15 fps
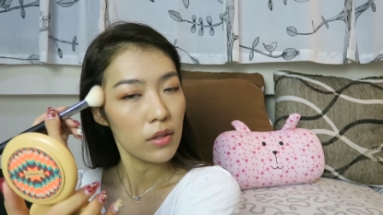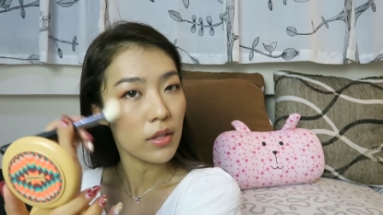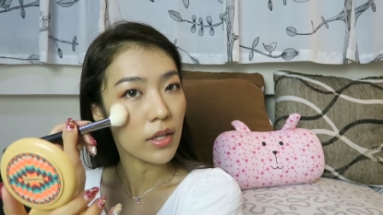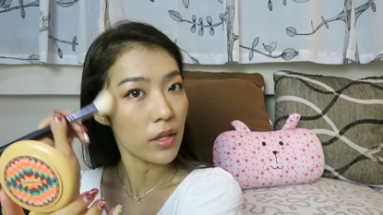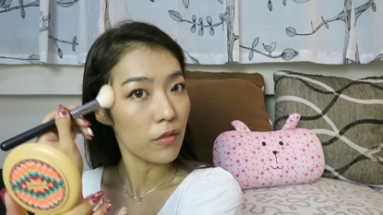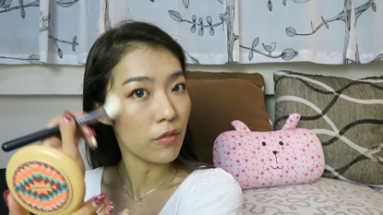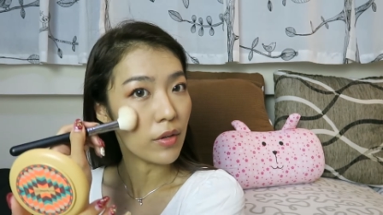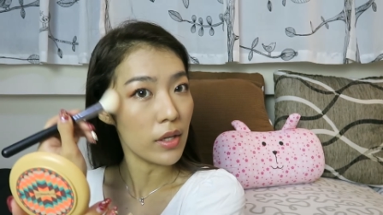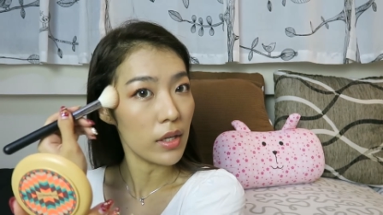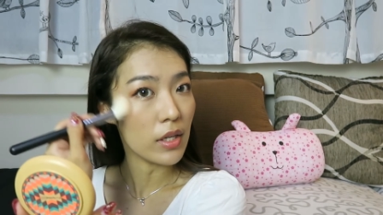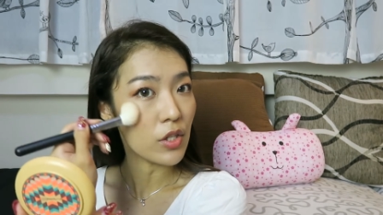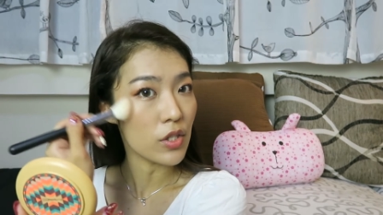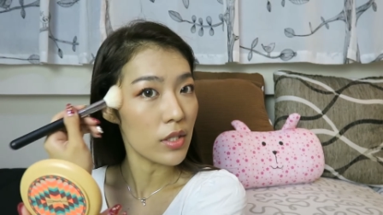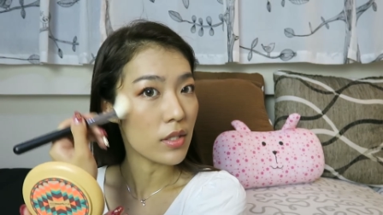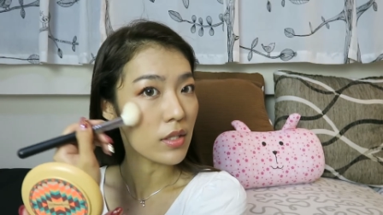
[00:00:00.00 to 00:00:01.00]
Like really
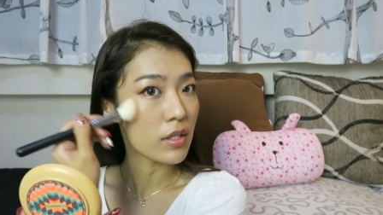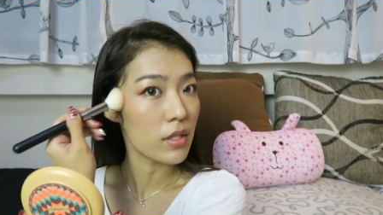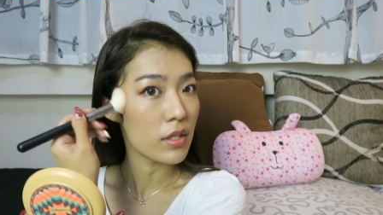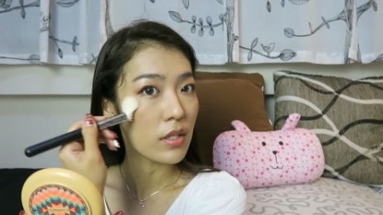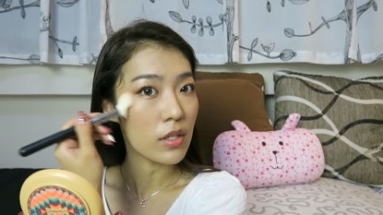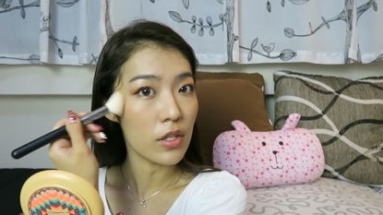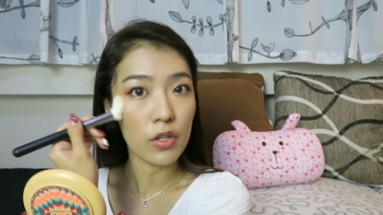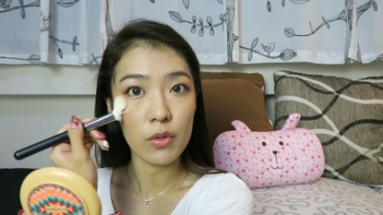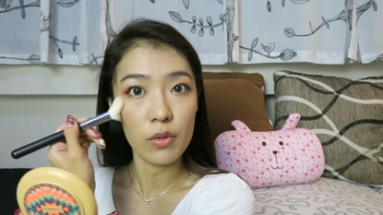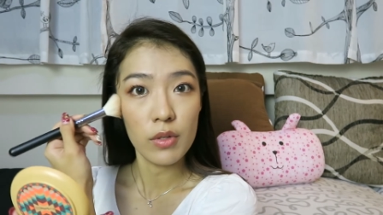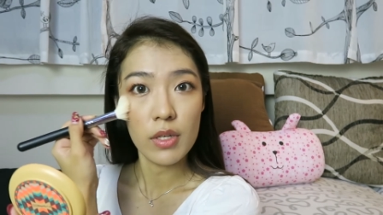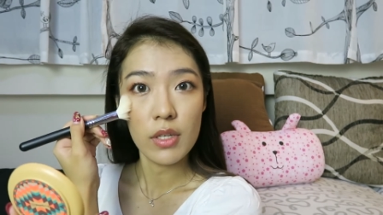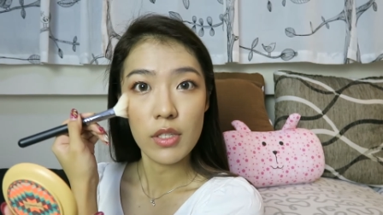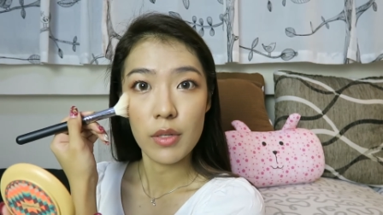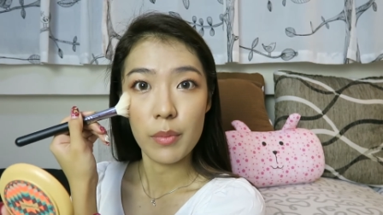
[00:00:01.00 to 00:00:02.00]
just, you know,
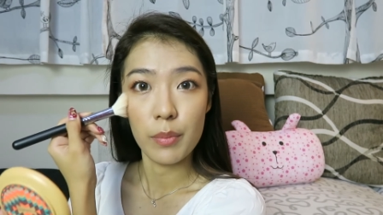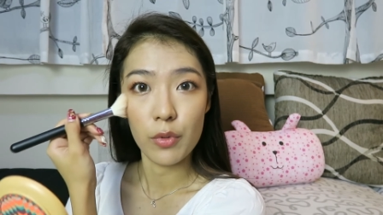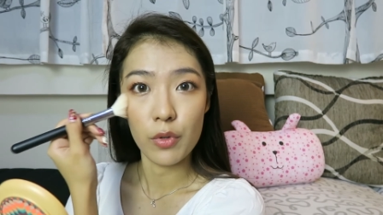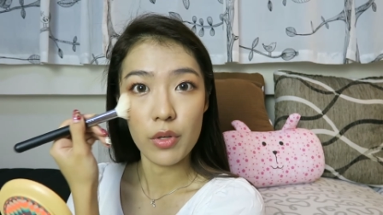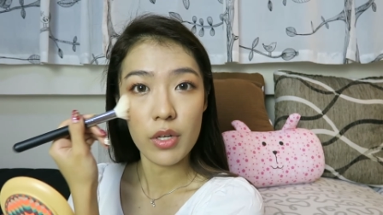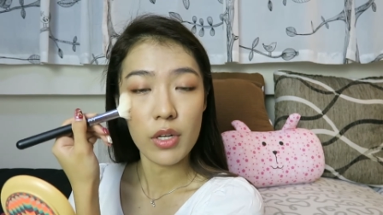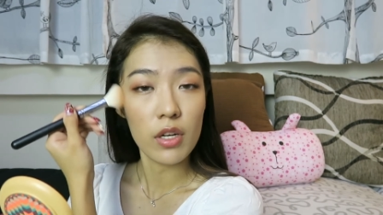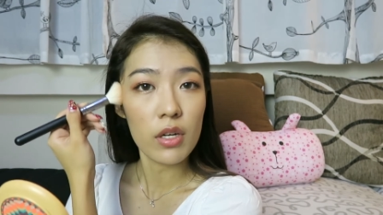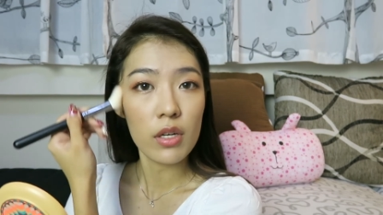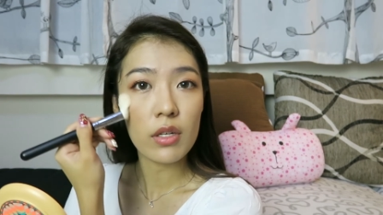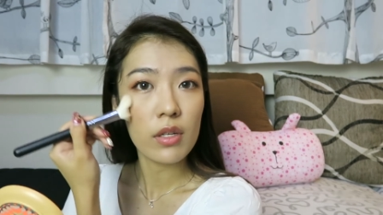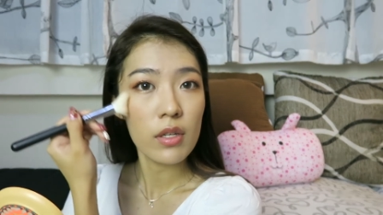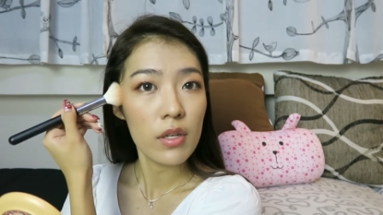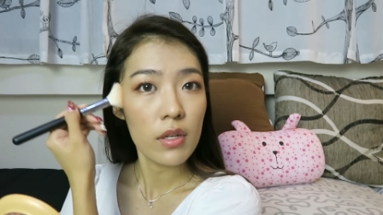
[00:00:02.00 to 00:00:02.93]
the bone here.